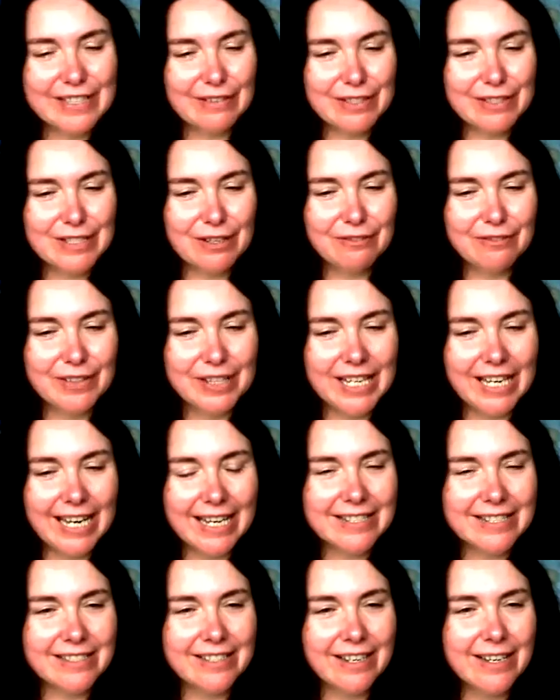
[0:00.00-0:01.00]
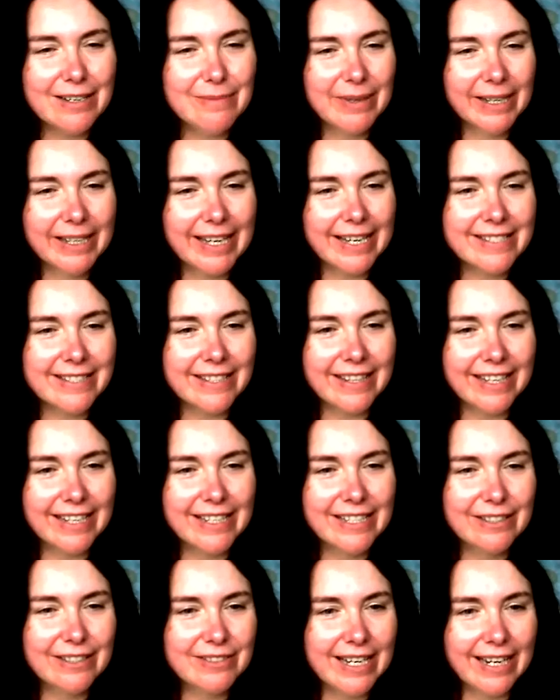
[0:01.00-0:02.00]
the last time, I guess, at the
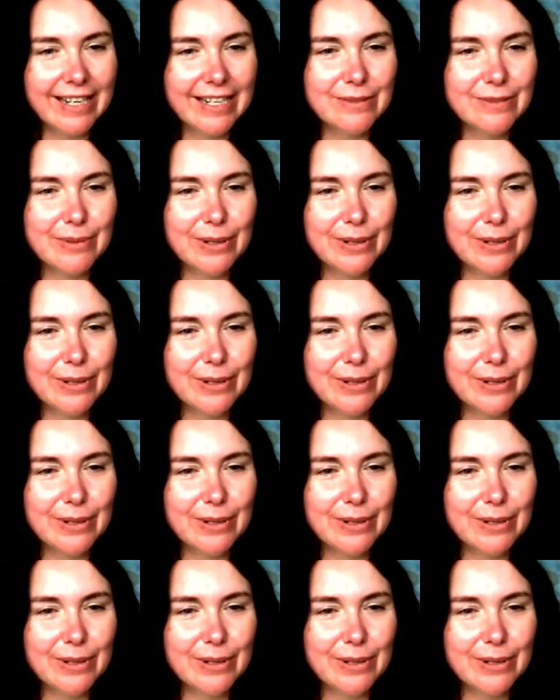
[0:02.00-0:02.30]
end of days,